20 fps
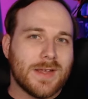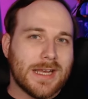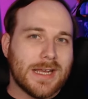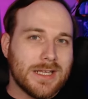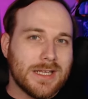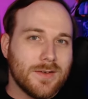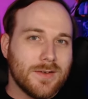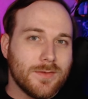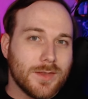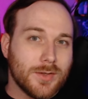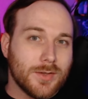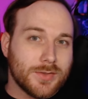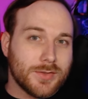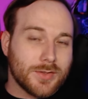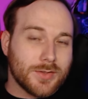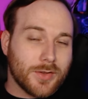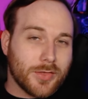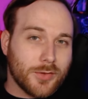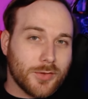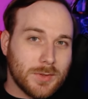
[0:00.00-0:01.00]
any of
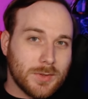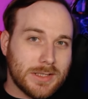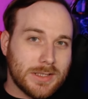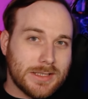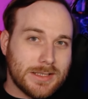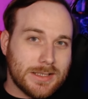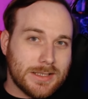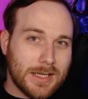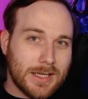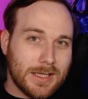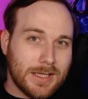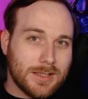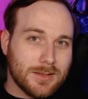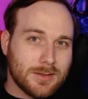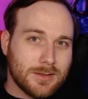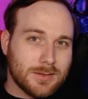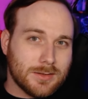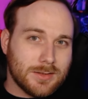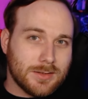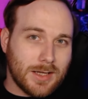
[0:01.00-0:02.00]
those
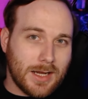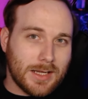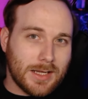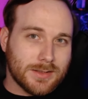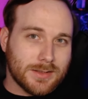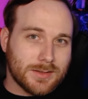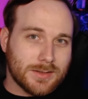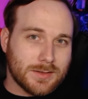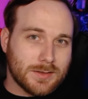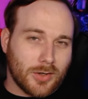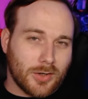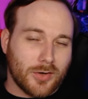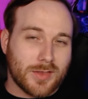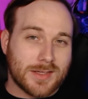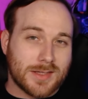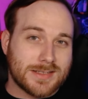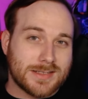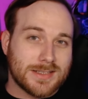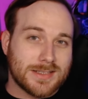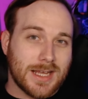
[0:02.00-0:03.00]
3d8 dice are
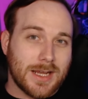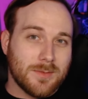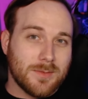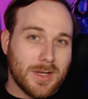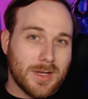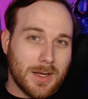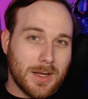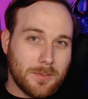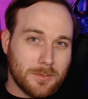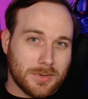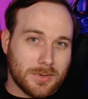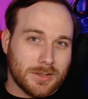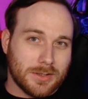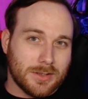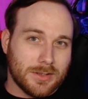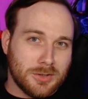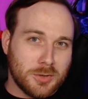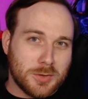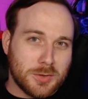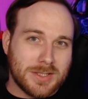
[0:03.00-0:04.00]
the same
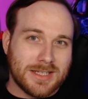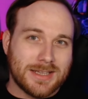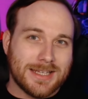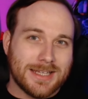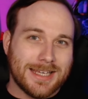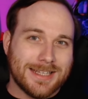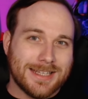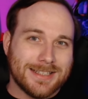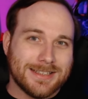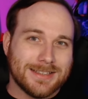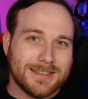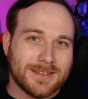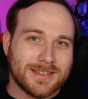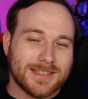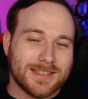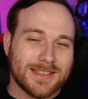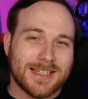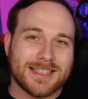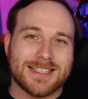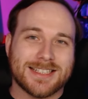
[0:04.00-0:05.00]
number, you can then
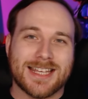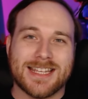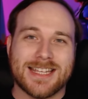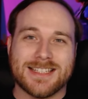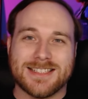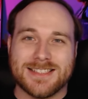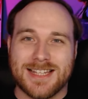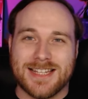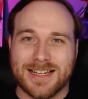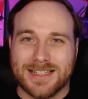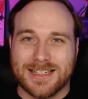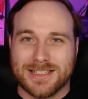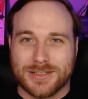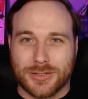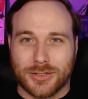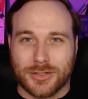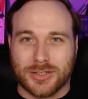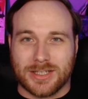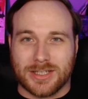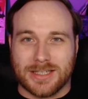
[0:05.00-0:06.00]
select a second
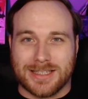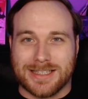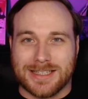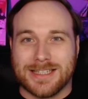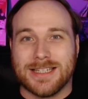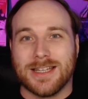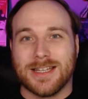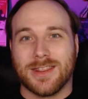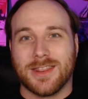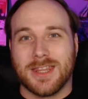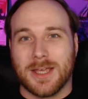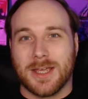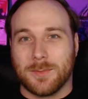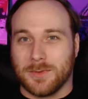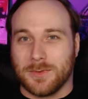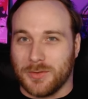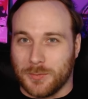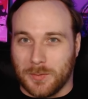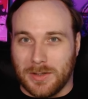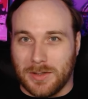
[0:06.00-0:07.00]
target and hit
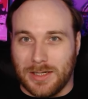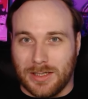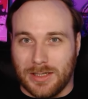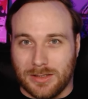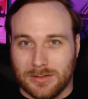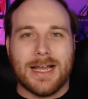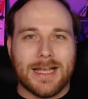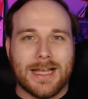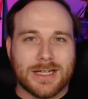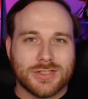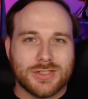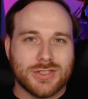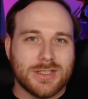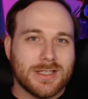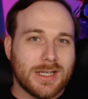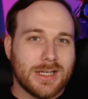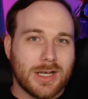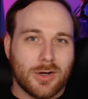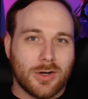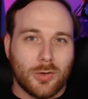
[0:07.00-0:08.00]
them as well. I actually
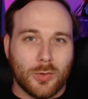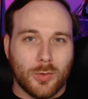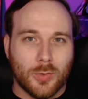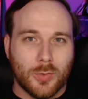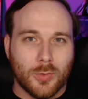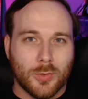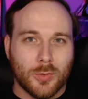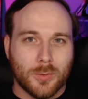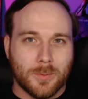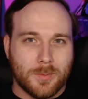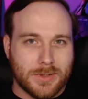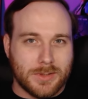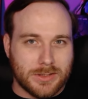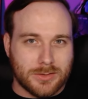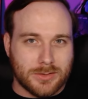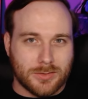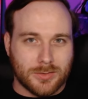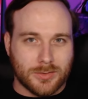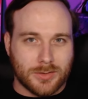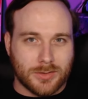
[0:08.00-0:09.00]
did a whole
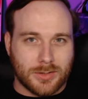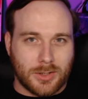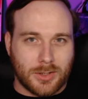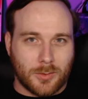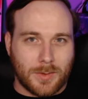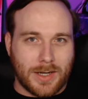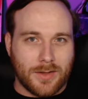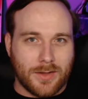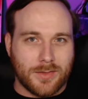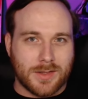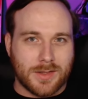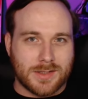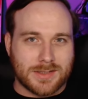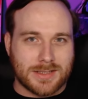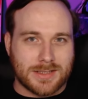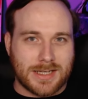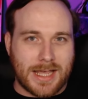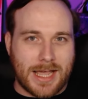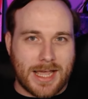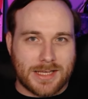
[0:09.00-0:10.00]
build around this
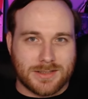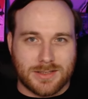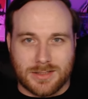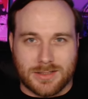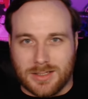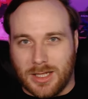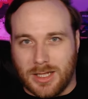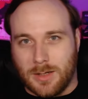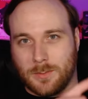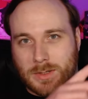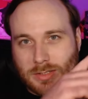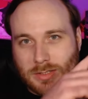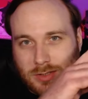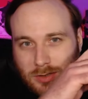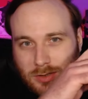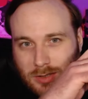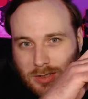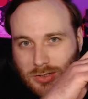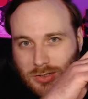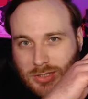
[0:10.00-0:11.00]
in acid damage,
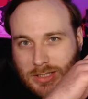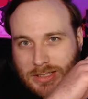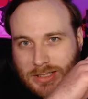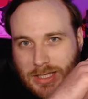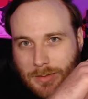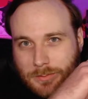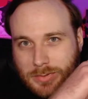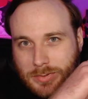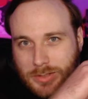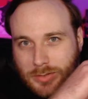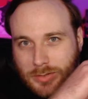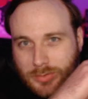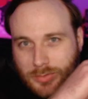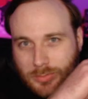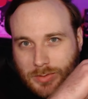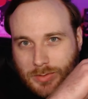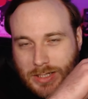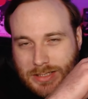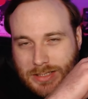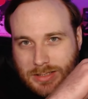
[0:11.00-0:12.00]
and you can check that build
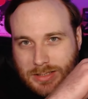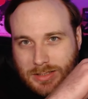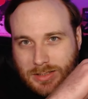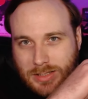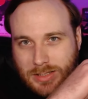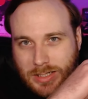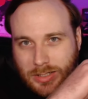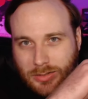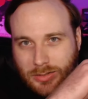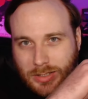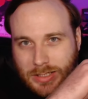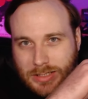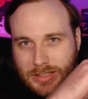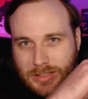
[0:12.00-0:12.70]
right there in